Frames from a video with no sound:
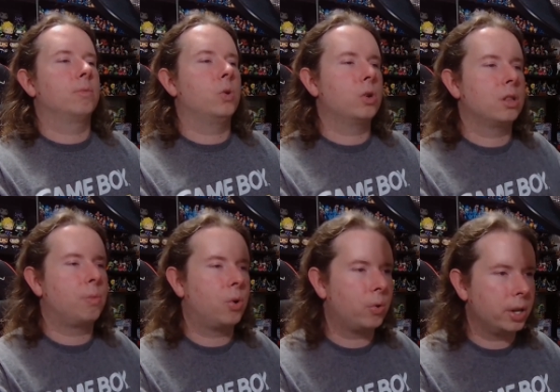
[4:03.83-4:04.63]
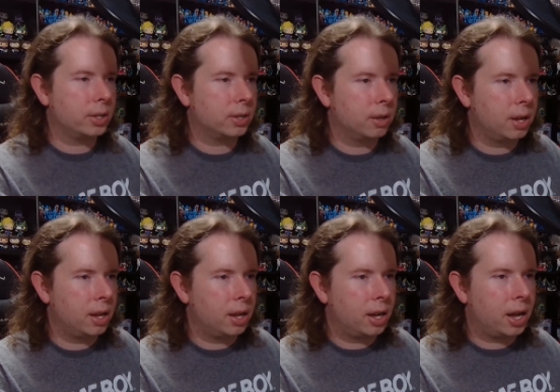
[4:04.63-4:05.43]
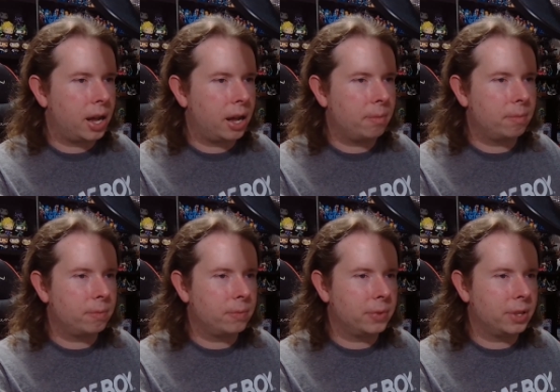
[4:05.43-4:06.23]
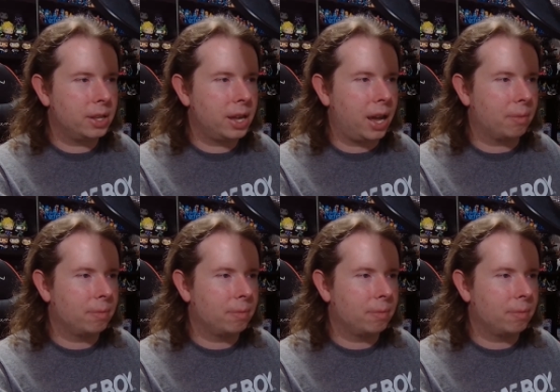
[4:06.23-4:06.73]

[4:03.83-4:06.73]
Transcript: More to the point. Um, yeah.